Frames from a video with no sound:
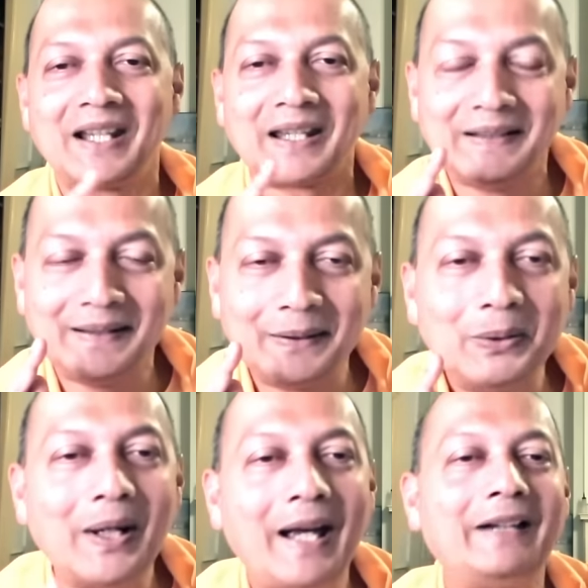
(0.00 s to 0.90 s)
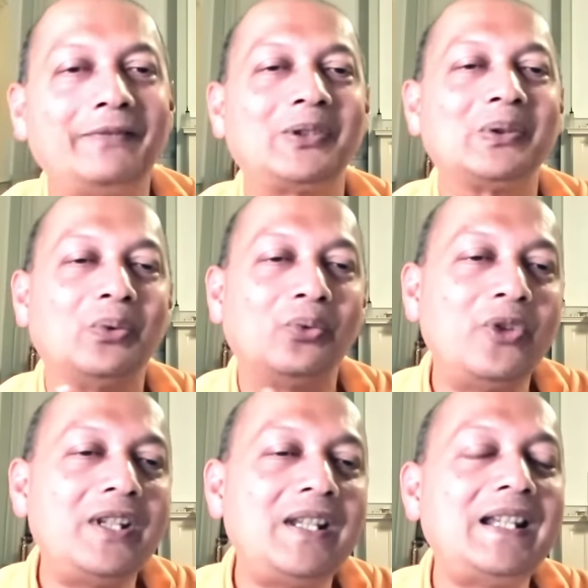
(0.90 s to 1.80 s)
We have
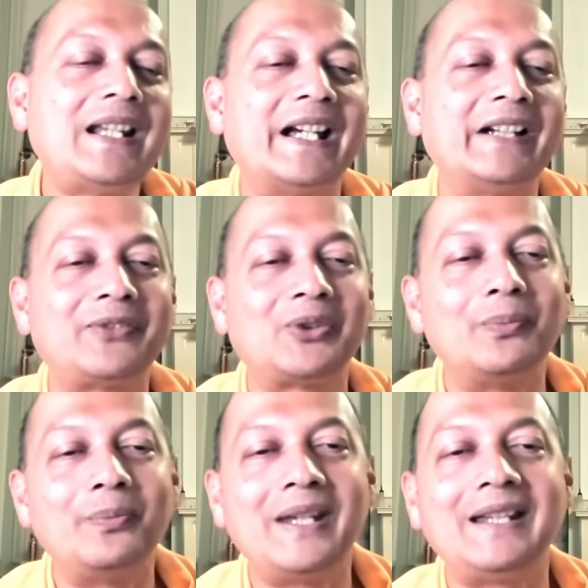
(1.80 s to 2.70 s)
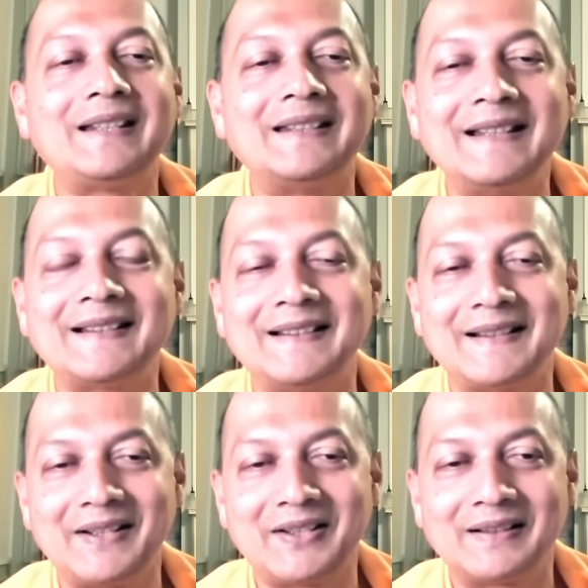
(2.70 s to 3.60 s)
to make this
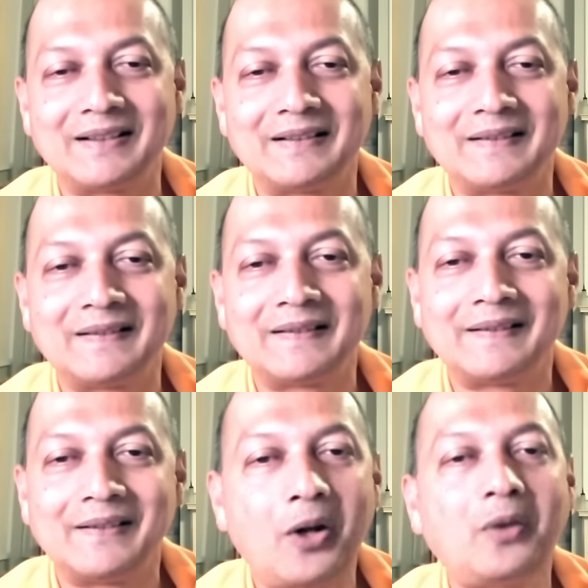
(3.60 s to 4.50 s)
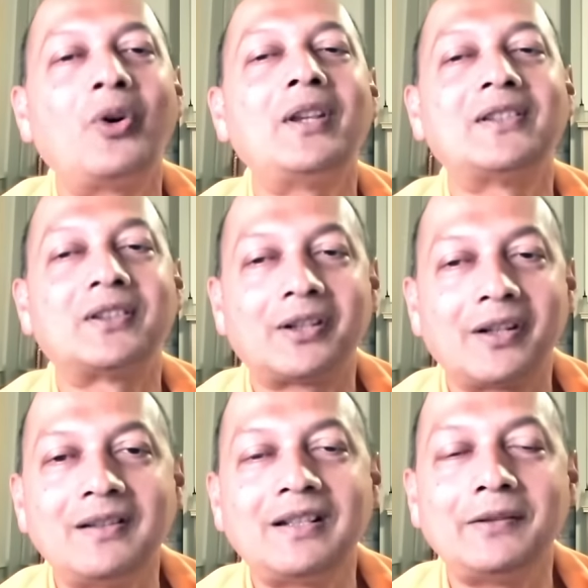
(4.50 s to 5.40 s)
decision. Not once,
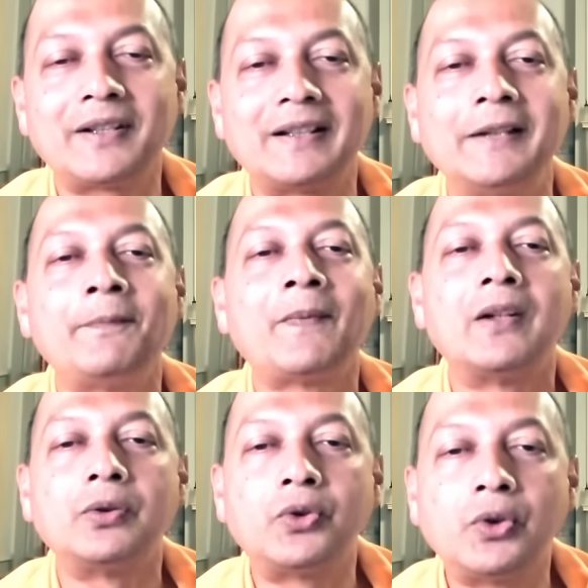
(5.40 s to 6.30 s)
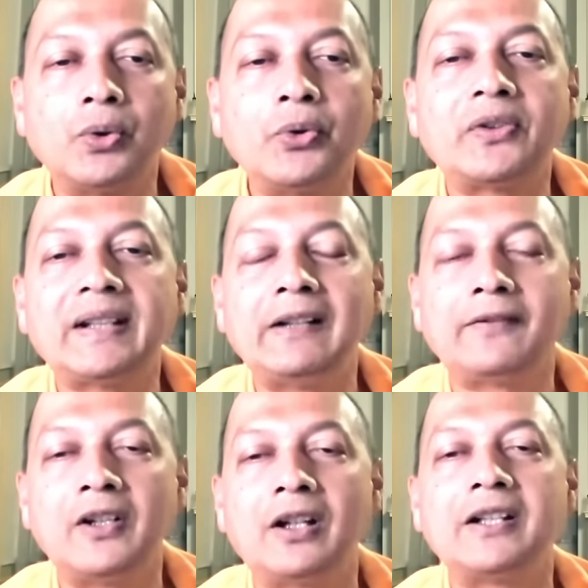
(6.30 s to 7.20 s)
continuously. To choose
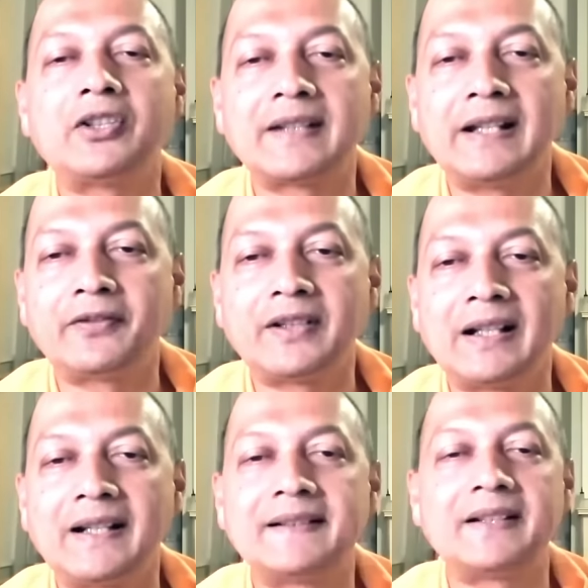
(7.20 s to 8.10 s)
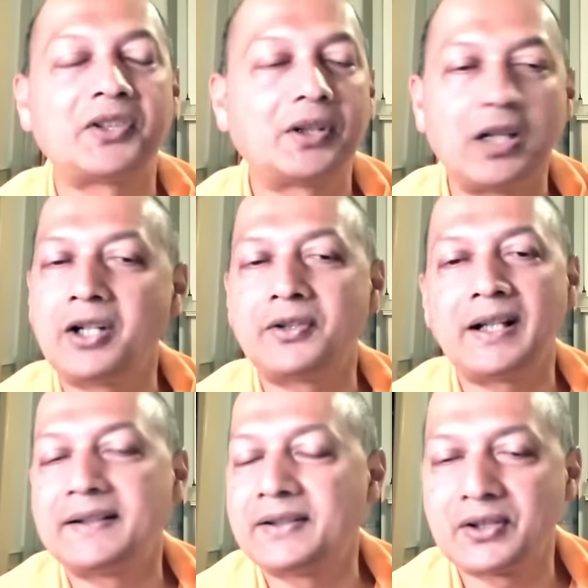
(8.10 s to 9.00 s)
self-knowledge, self-realization,
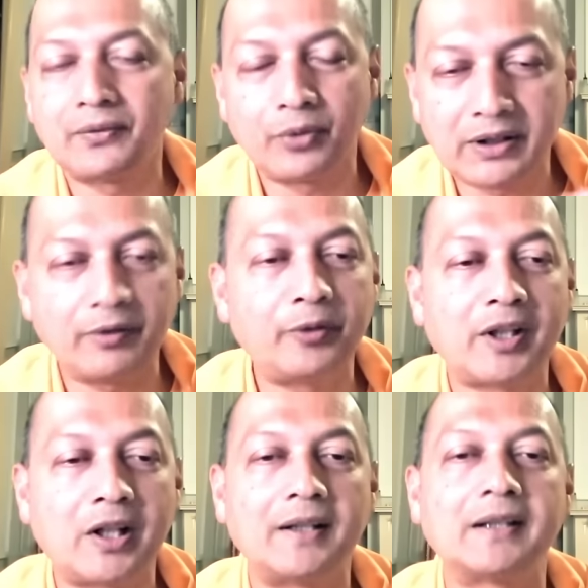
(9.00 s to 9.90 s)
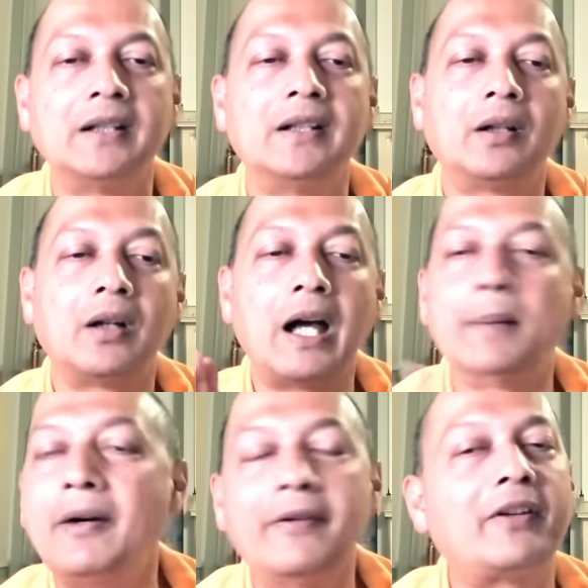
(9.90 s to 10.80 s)
God-realization, whatever we call it,
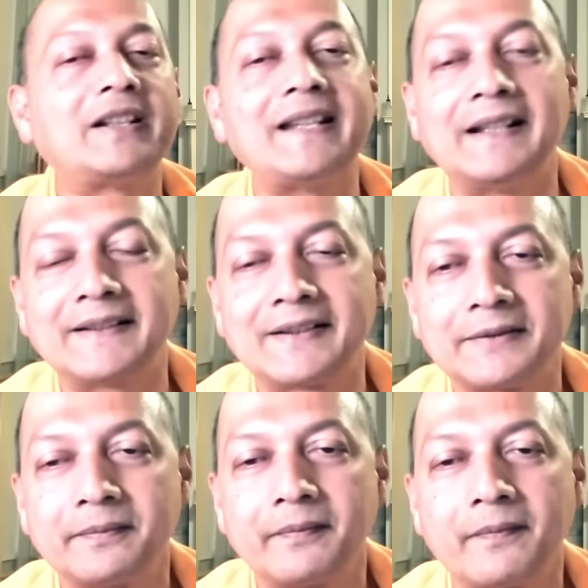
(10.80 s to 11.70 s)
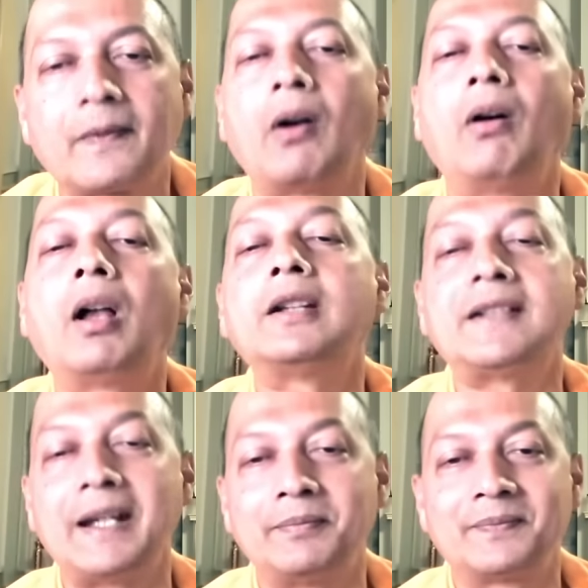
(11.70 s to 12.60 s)
above everything else, all the time,